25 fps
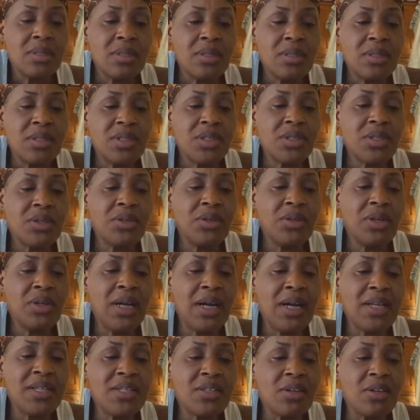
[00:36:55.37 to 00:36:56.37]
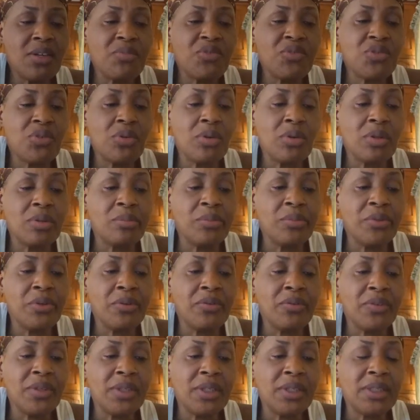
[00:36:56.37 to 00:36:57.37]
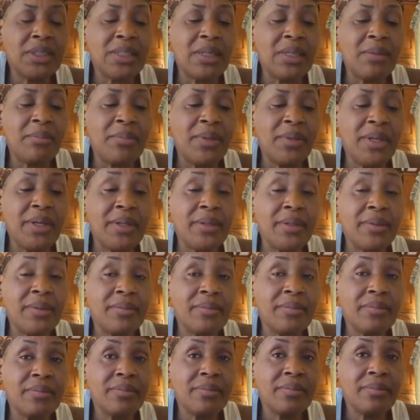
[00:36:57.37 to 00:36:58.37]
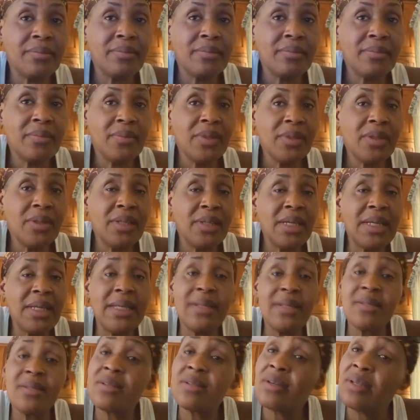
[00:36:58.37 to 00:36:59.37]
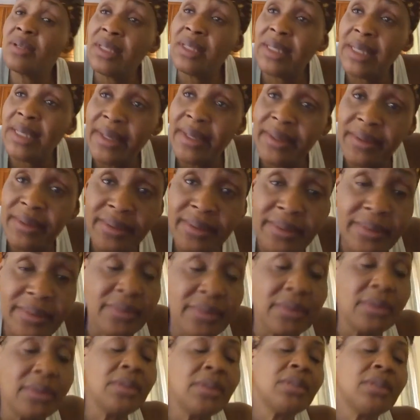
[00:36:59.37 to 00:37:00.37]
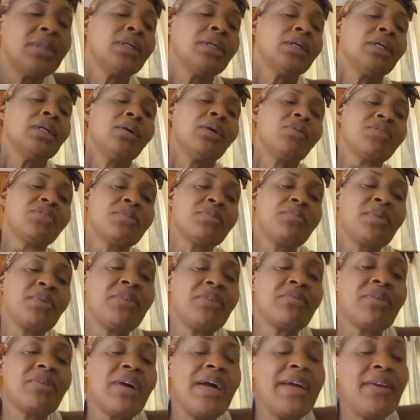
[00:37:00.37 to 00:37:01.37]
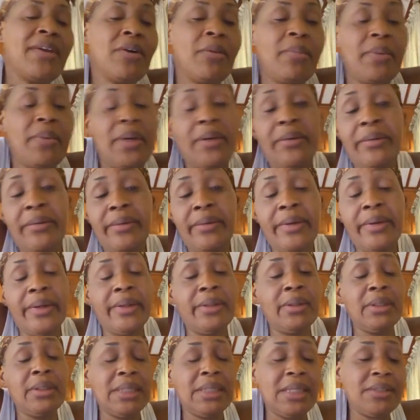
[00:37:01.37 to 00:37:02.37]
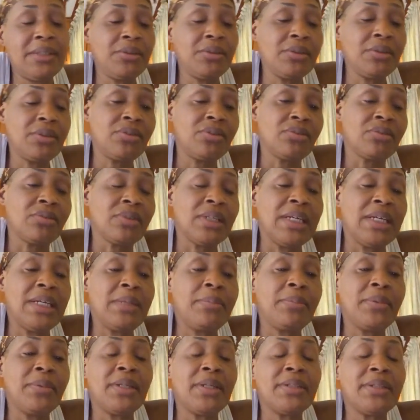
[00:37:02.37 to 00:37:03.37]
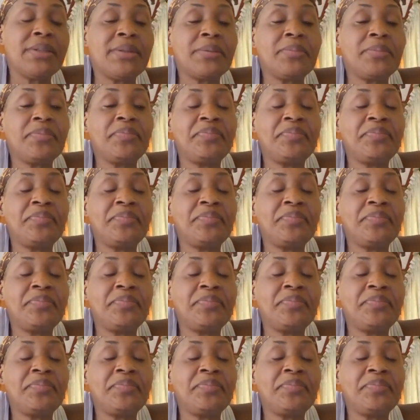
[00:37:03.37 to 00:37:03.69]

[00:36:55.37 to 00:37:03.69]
So you guys stop trolling me over this, I beg. And that ends her letter. It was a big write-up. I don't know how long that took to write, but